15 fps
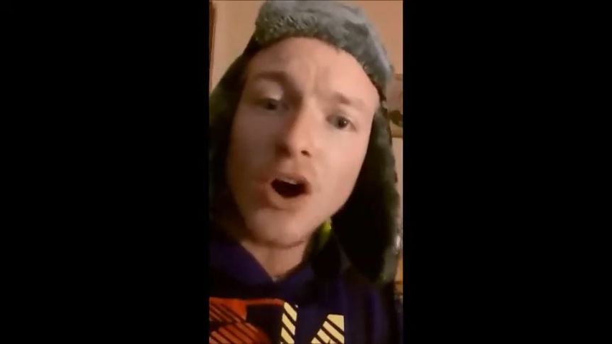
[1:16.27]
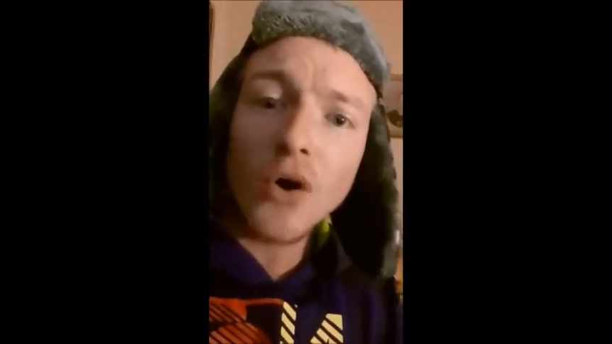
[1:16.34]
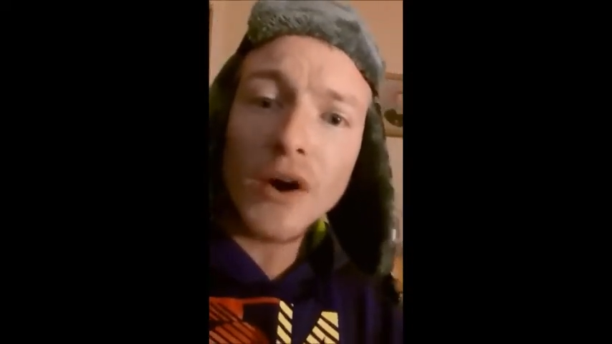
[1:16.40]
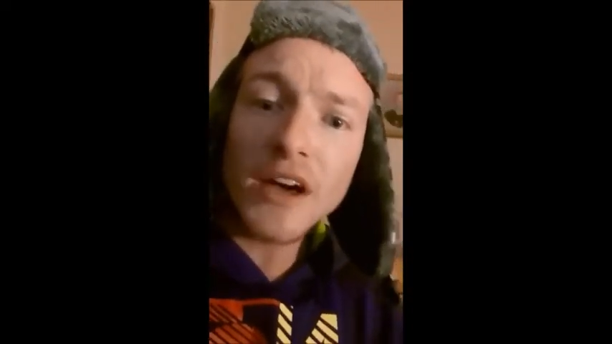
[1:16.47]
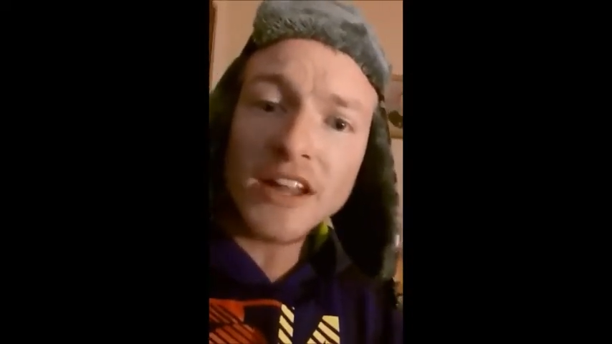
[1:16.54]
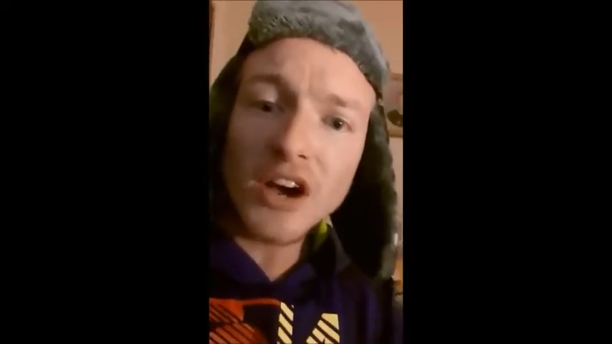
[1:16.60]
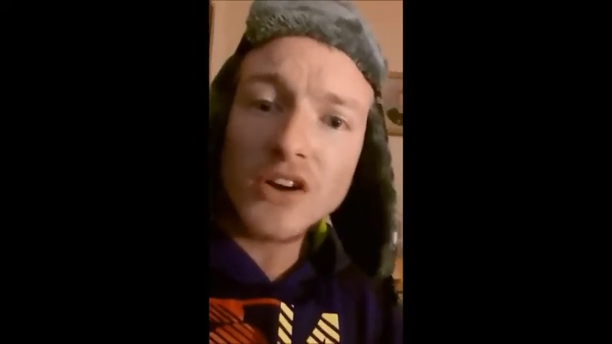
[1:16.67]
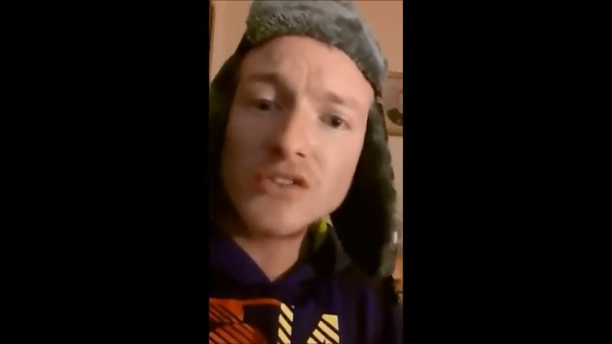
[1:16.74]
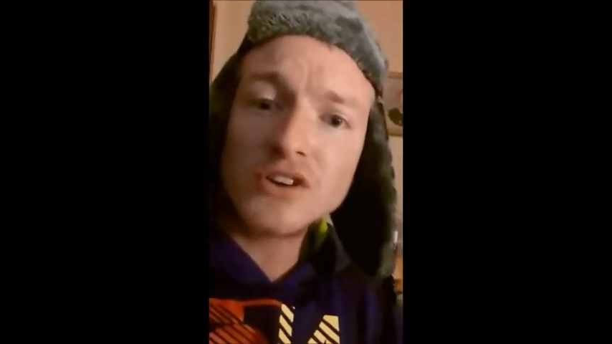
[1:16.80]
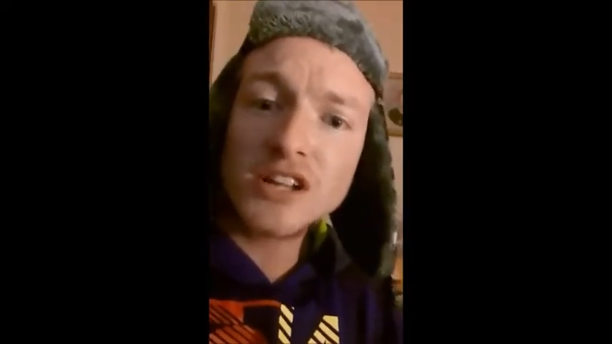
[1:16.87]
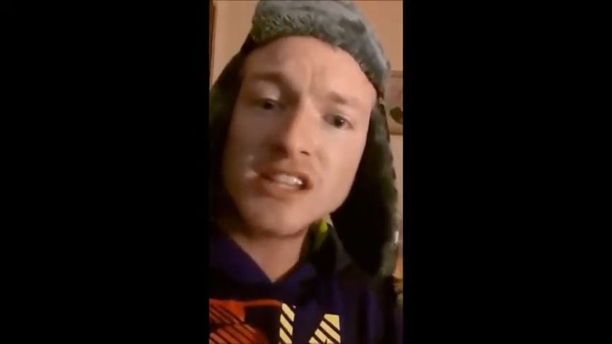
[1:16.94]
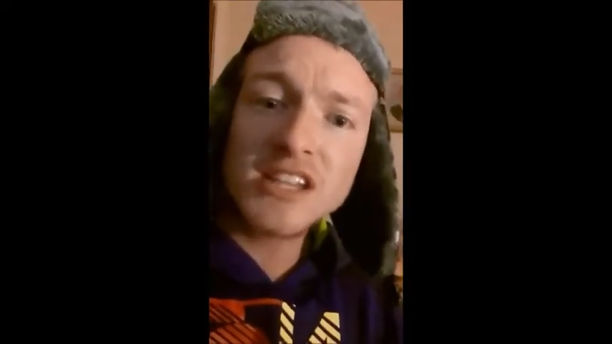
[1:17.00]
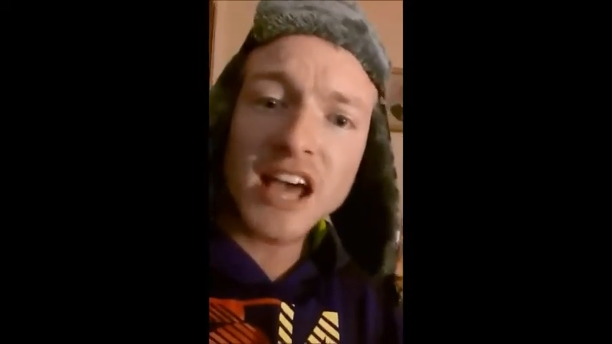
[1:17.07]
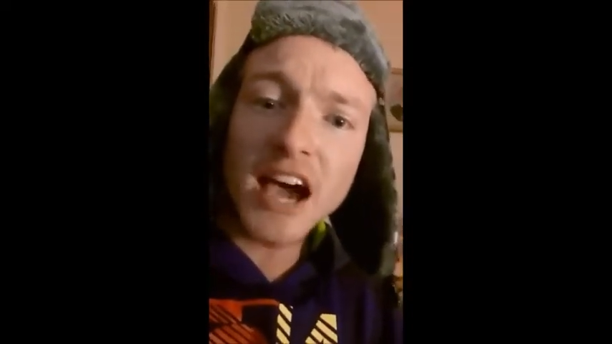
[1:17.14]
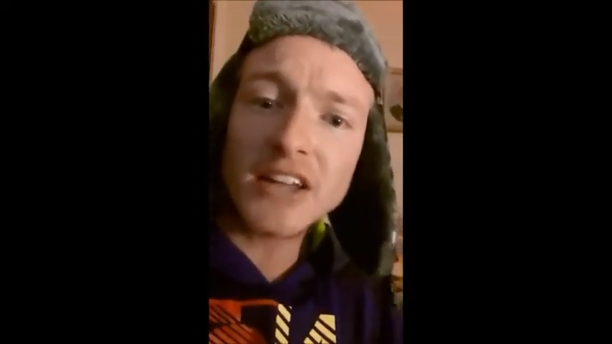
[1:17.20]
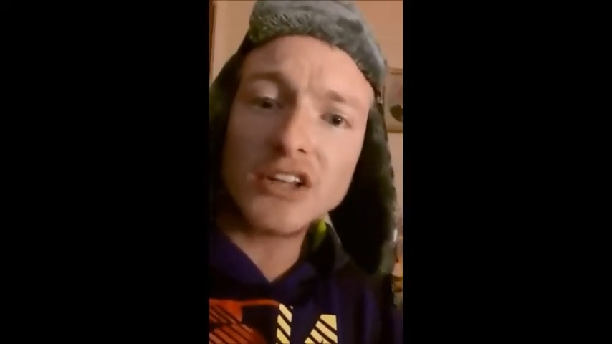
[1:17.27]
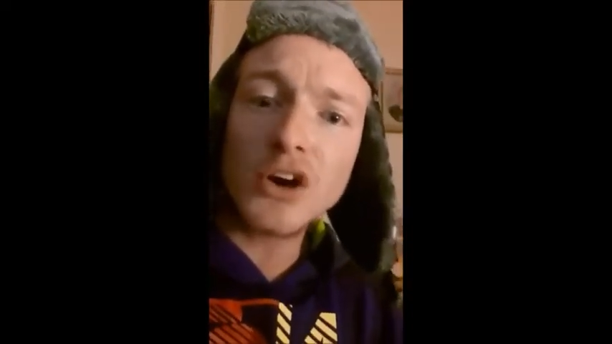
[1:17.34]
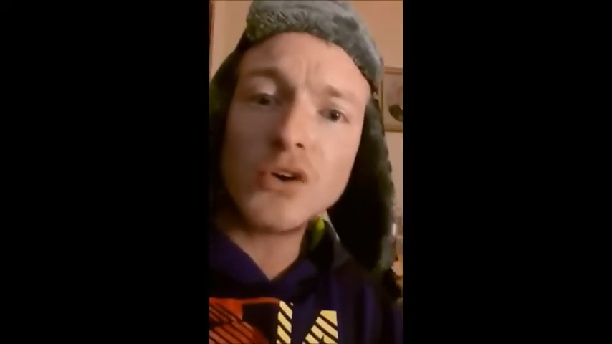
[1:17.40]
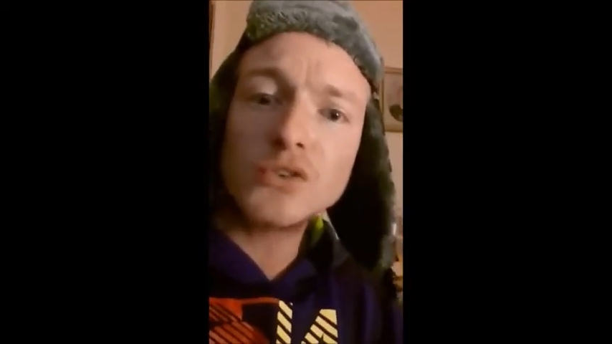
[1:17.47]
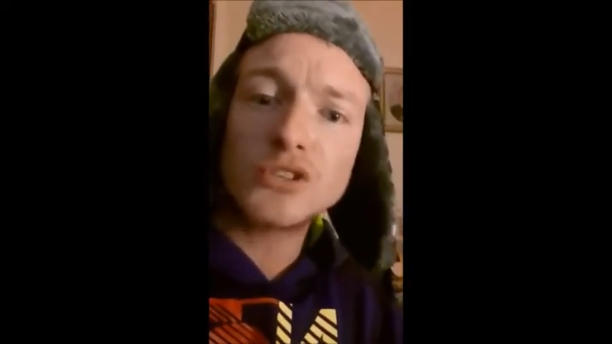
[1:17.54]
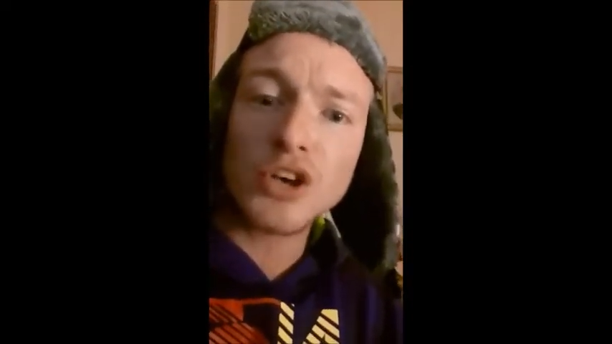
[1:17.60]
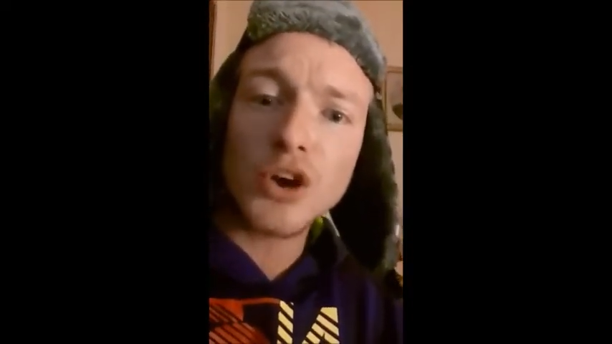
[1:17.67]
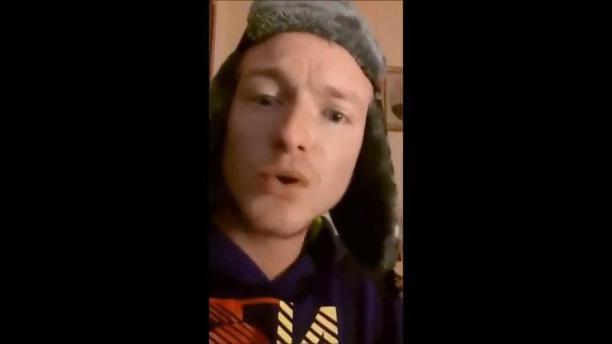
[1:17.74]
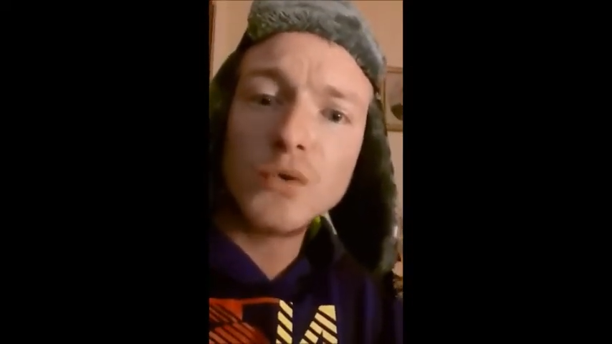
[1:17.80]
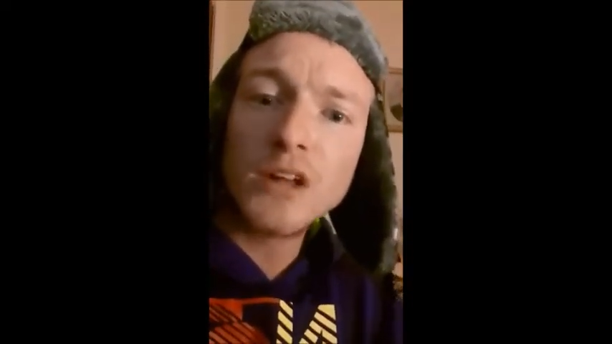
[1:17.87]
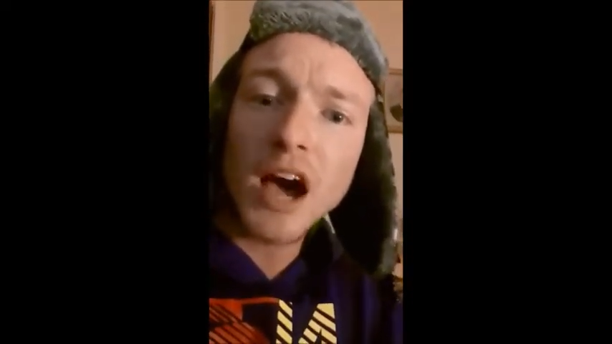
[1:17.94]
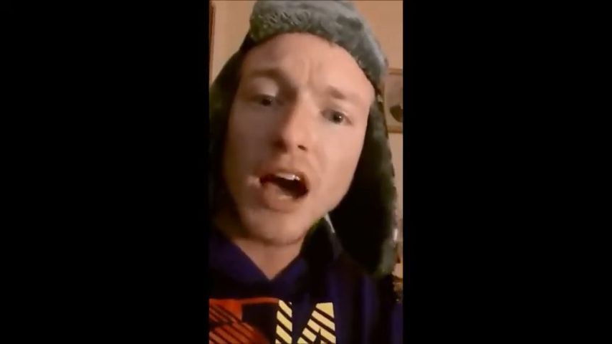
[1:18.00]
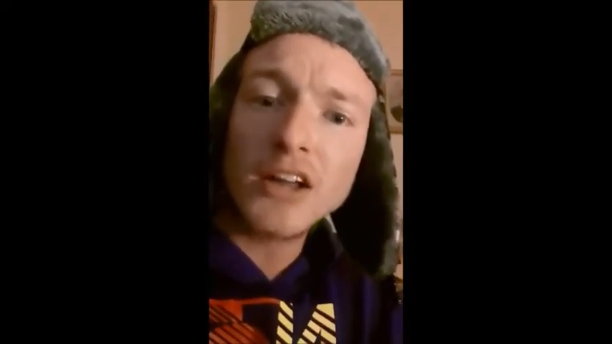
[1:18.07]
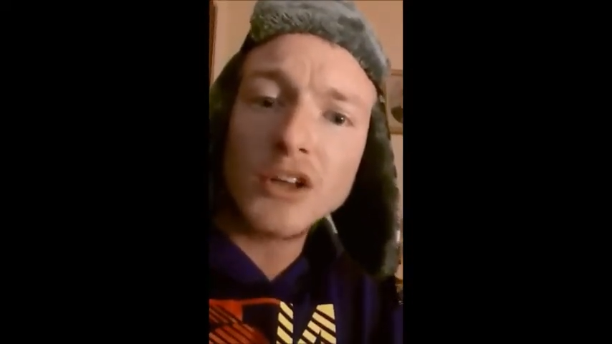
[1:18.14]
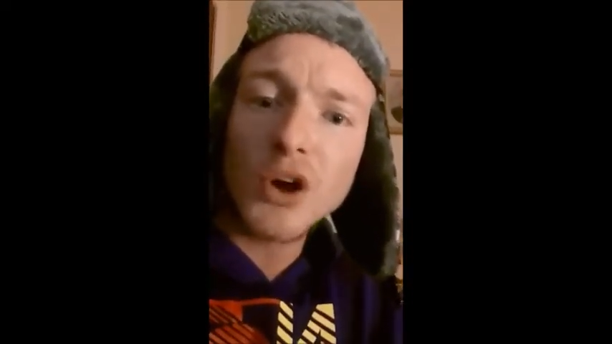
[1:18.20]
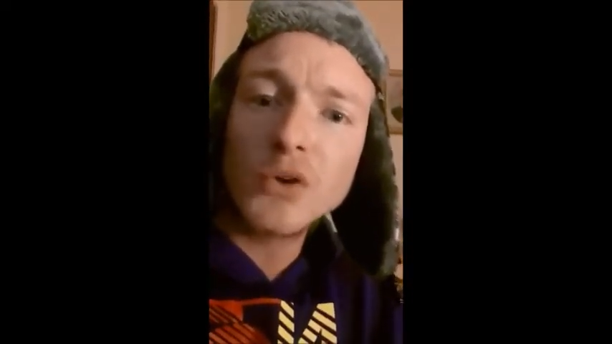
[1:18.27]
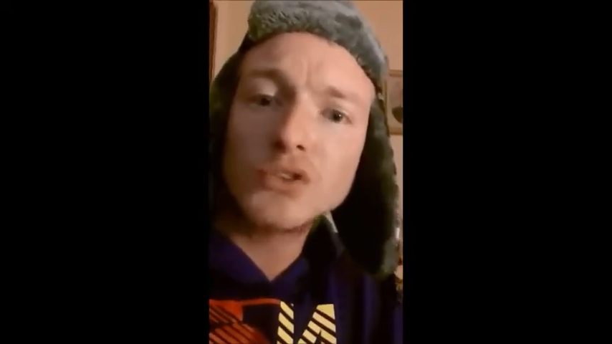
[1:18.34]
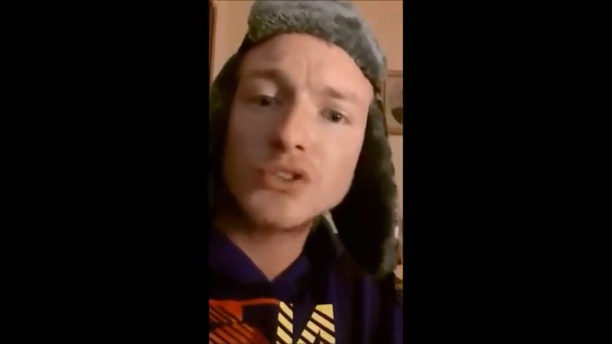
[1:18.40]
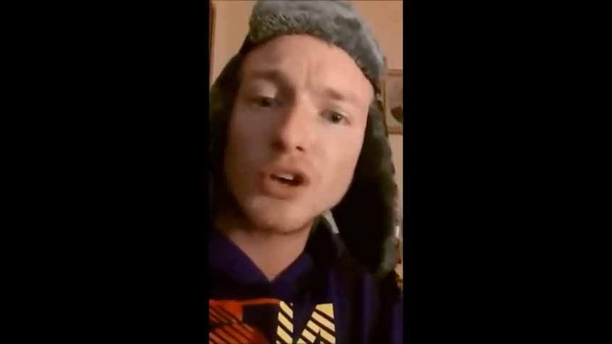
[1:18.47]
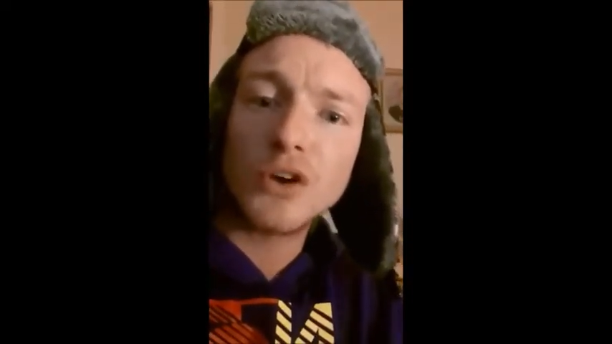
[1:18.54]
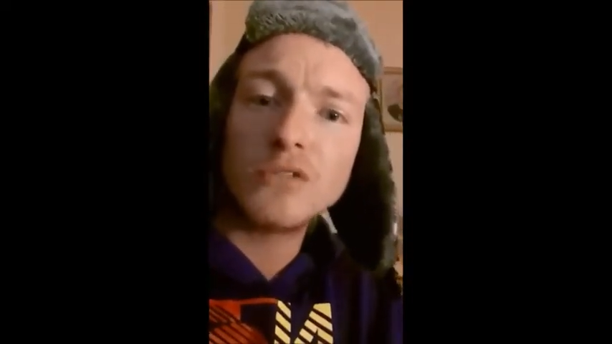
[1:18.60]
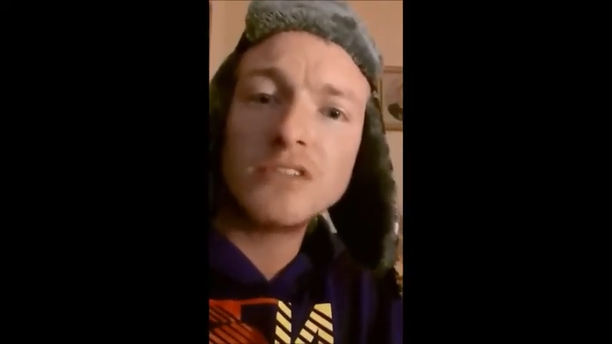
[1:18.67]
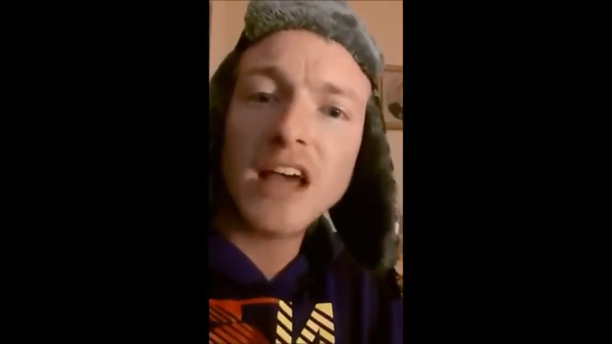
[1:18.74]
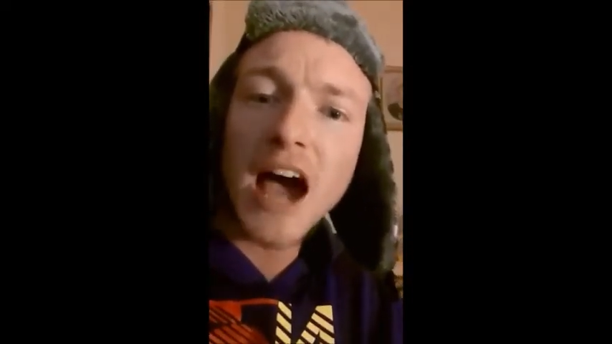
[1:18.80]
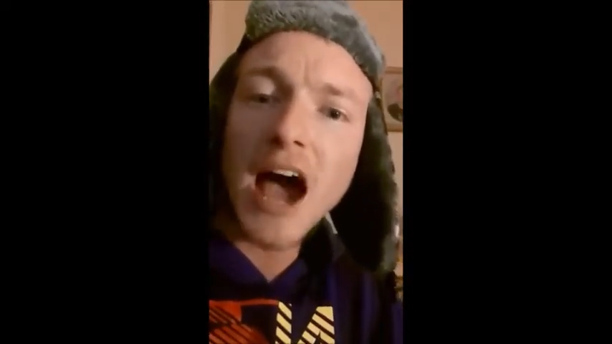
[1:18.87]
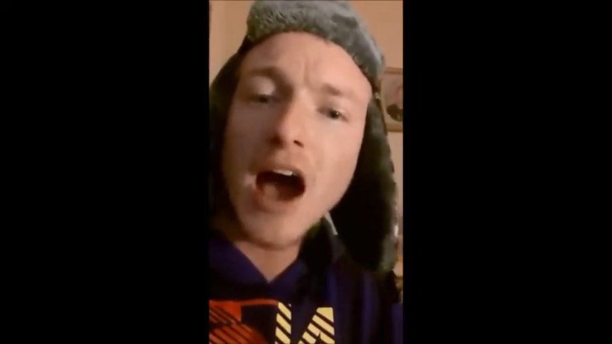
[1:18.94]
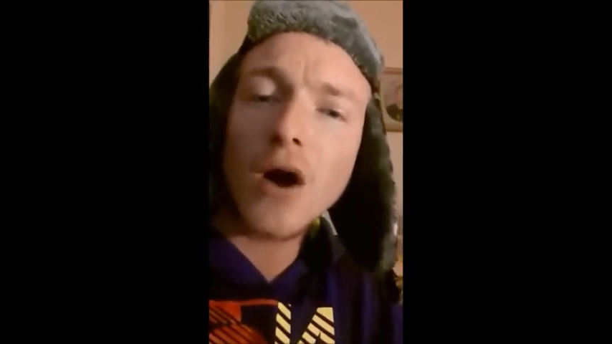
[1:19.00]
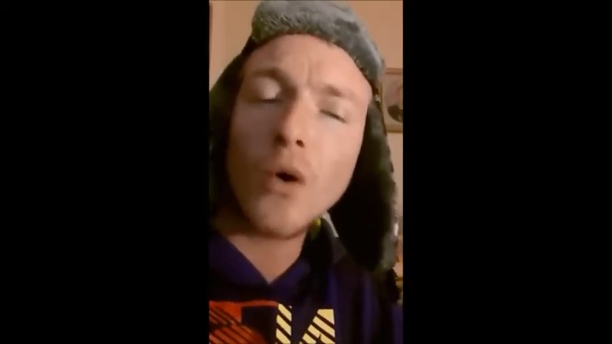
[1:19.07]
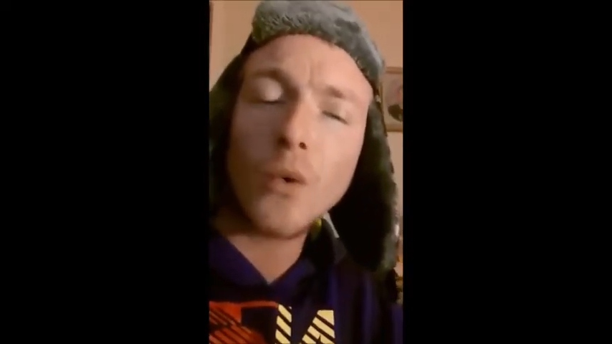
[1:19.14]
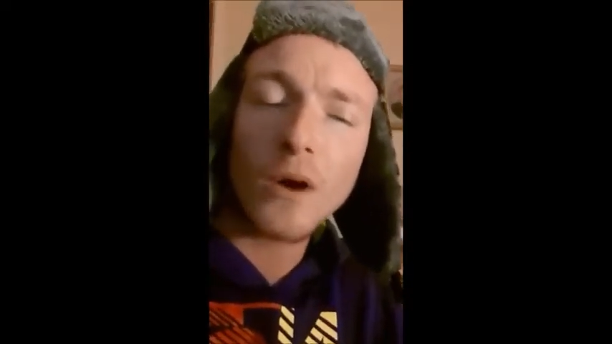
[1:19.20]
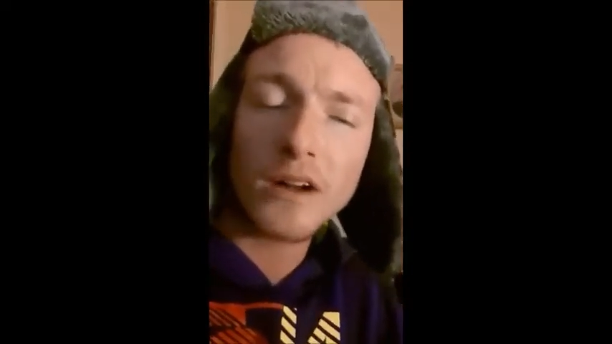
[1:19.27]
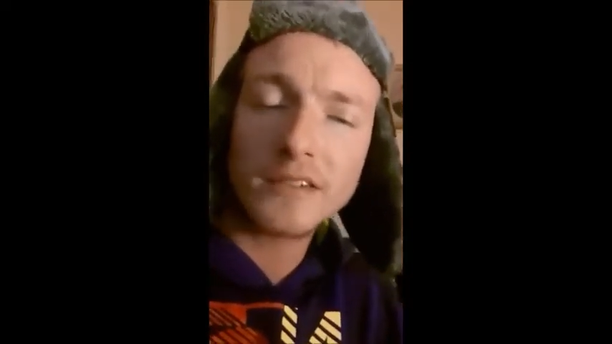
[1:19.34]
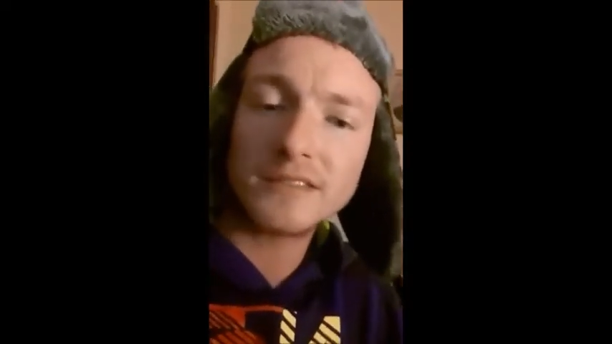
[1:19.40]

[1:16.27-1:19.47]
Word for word: 0800 902 902 now.